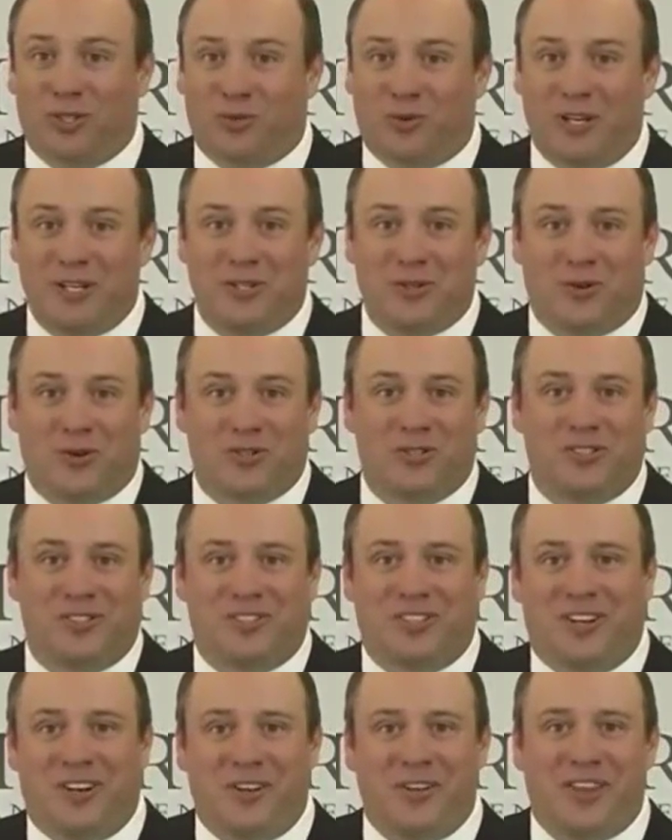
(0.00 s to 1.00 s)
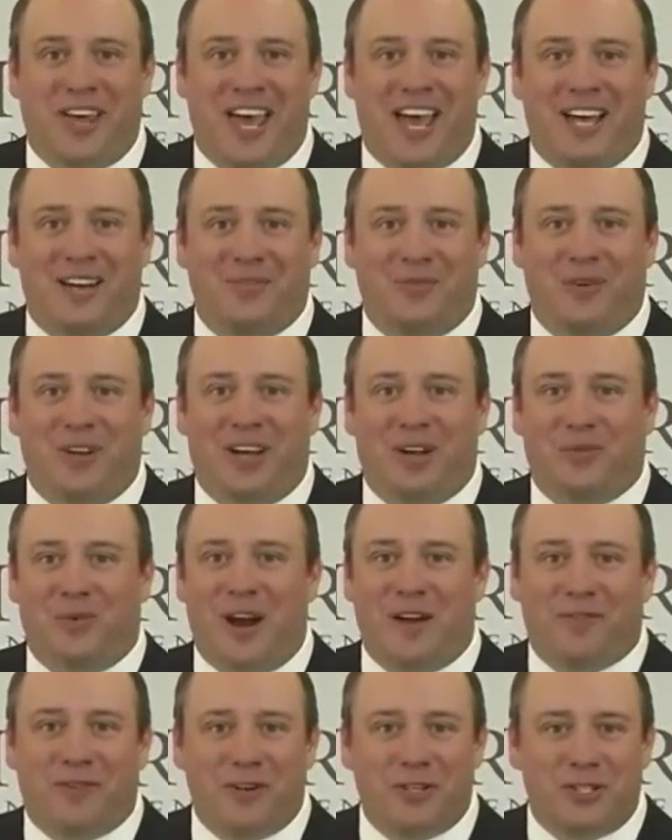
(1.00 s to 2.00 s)
and resources to do that,
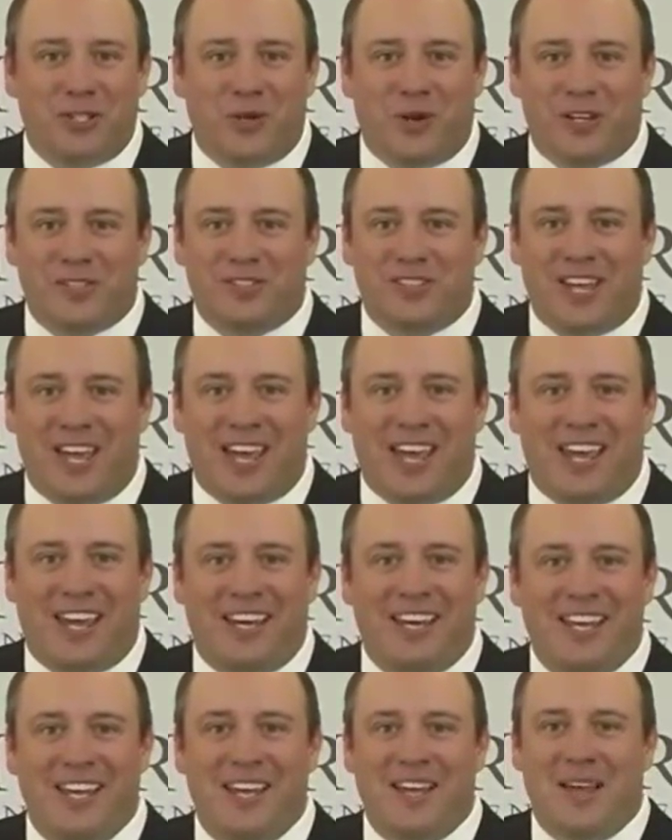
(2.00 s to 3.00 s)
Reference USA,